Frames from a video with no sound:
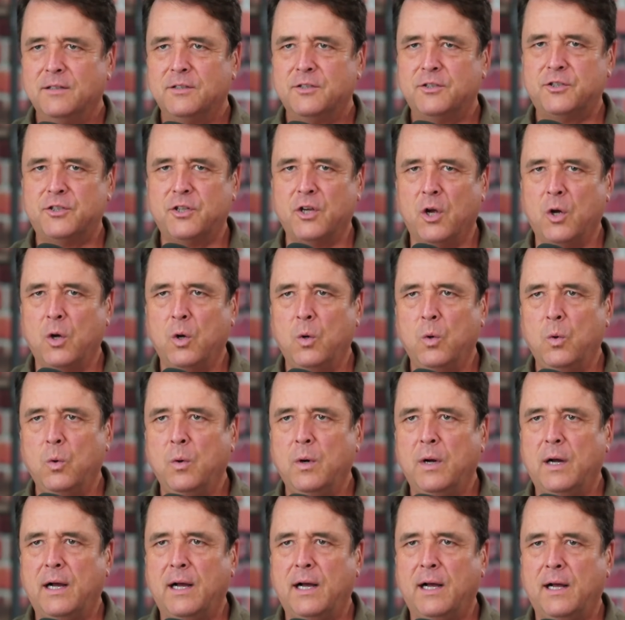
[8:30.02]
so
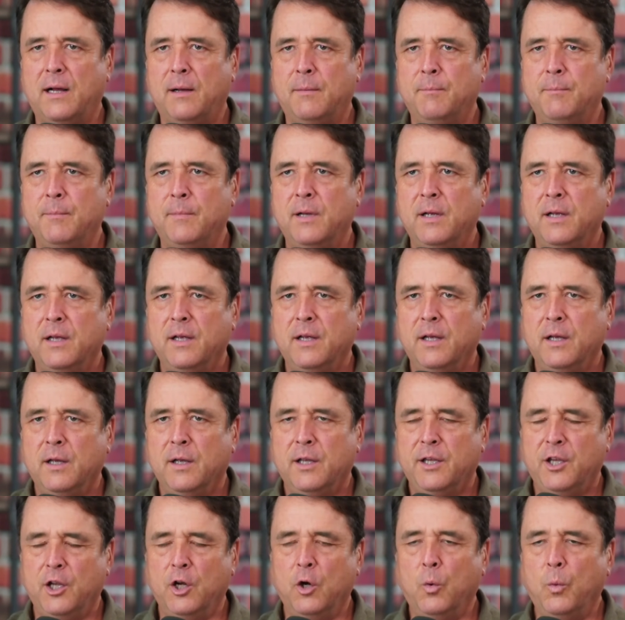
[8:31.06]
um,
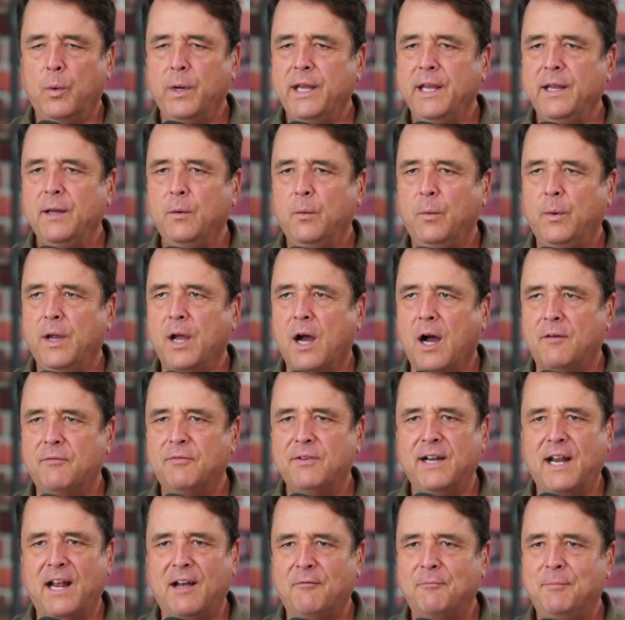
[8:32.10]
you know, we we
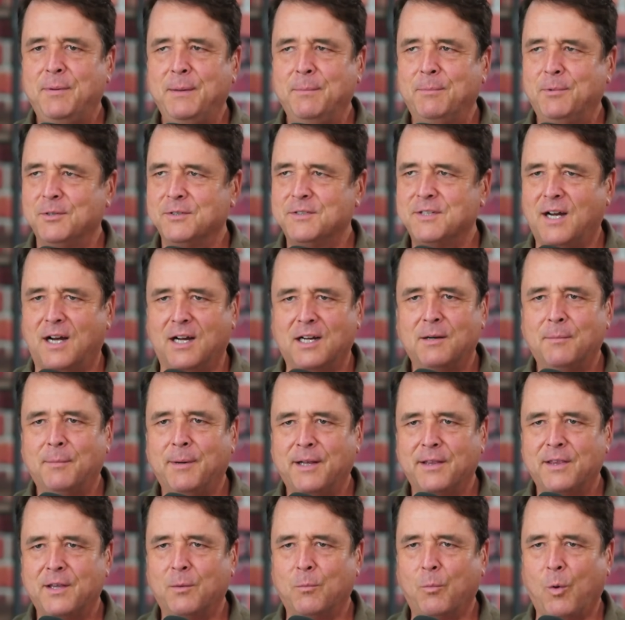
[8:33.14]
often have people talk
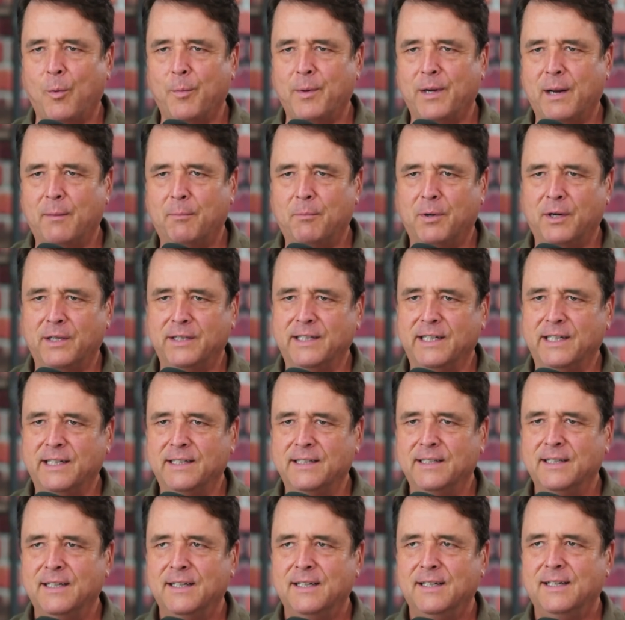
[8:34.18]
about their Mormon upbringing,